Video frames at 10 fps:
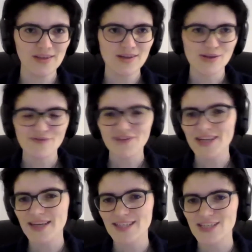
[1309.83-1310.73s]
You can
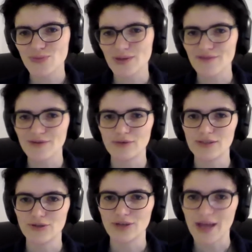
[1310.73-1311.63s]
find cases where they
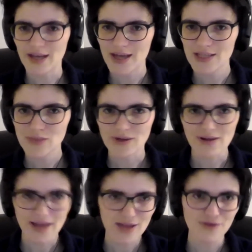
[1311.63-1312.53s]
focus on NS, where again,